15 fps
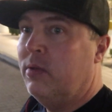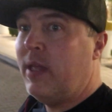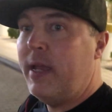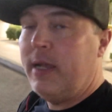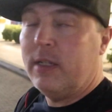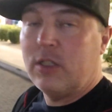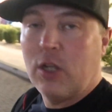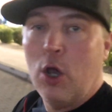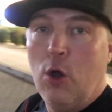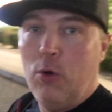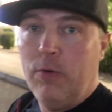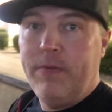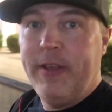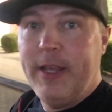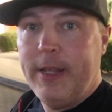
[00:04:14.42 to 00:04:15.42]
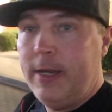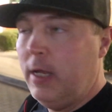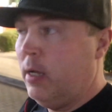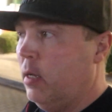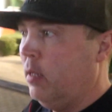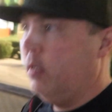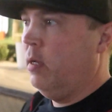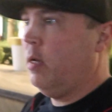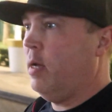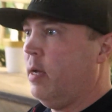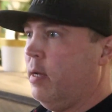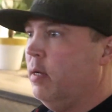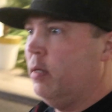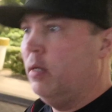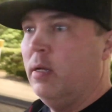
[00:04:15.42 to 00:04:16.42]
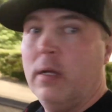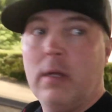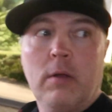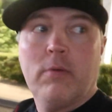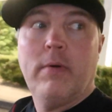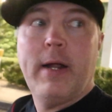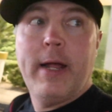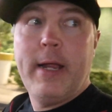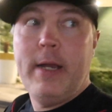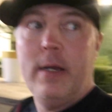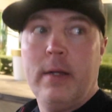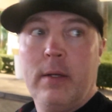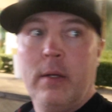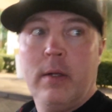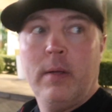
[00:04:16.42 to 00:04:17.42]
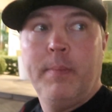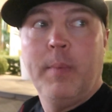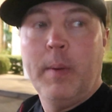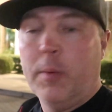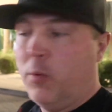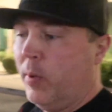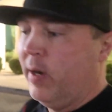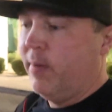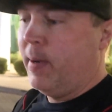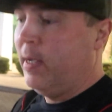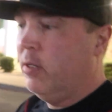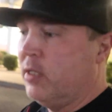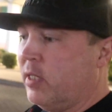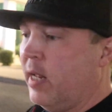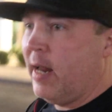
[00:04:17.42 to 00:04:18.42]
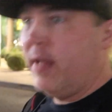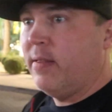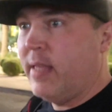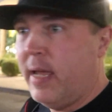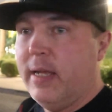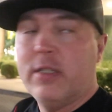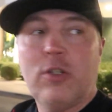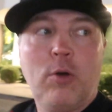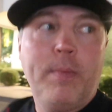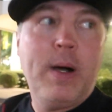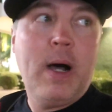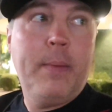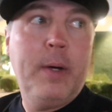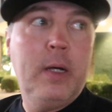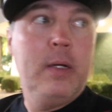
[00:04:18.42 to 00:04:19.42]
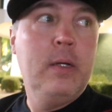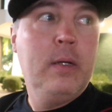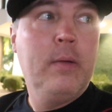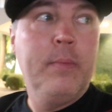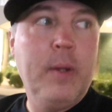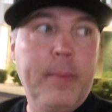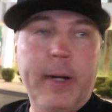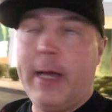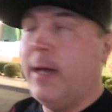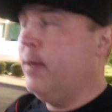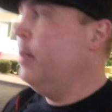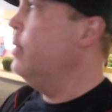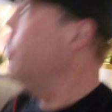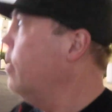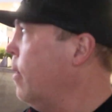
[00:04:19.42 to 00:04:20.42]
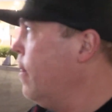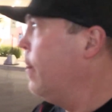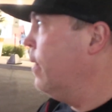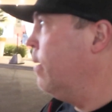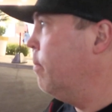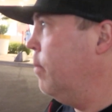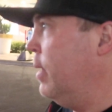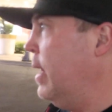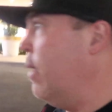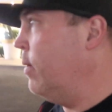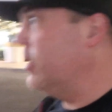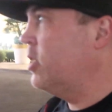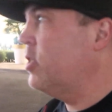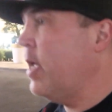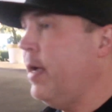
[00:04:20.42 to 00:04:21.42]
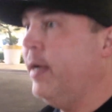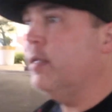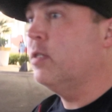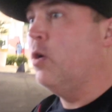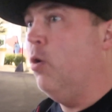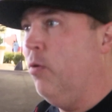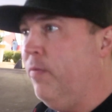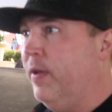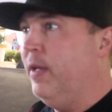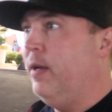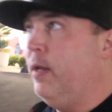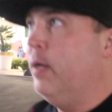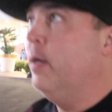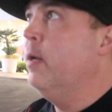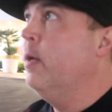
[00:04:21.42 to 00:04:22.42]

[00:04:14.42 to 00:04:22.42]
Thanks, COVID. Ha! Right? Remember when everybody used to say that? Thanks, Obama. Remember that? But now it's thanks, COVID.